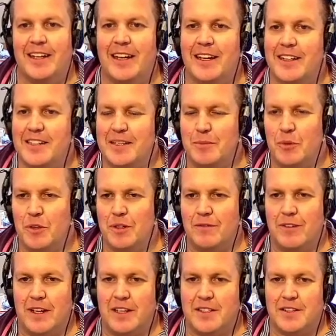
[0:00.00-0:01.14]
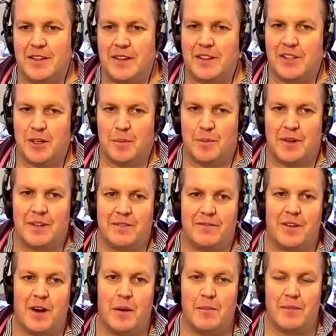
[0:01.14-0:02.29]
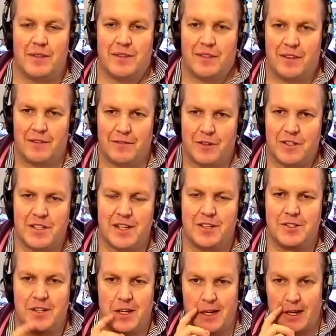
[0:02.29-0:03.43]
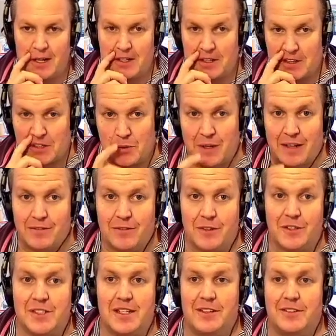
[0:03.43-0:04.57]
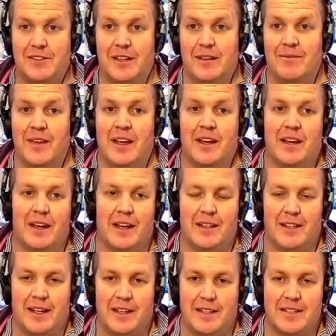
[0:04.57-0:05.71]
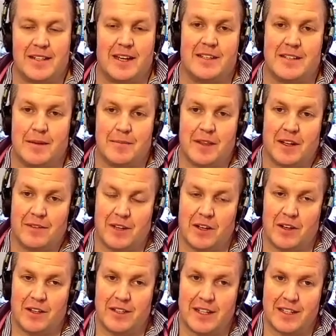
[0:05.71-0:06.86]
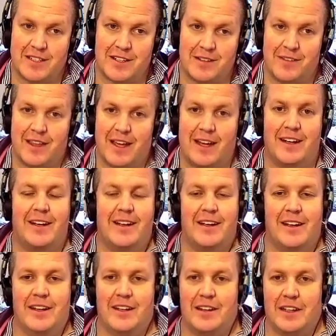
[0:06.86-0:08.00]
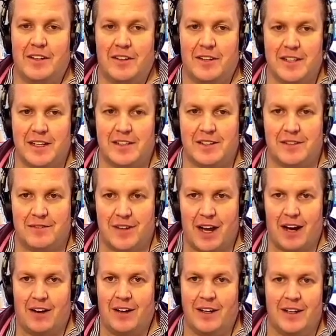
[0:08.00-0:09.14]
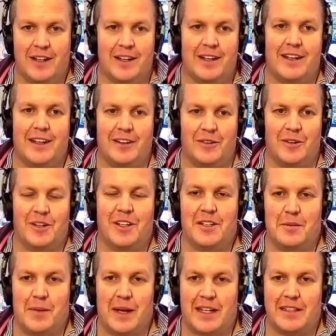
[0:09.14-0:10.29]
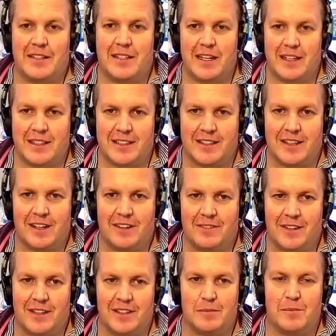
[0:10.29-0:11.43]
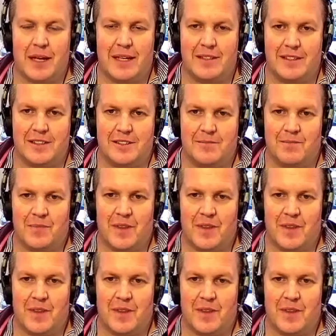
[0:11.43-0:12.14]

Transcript: And it's important for us to interpret from the first century into the 21st century and to understand something of the context of then and the context of now in order to make sense of this passage.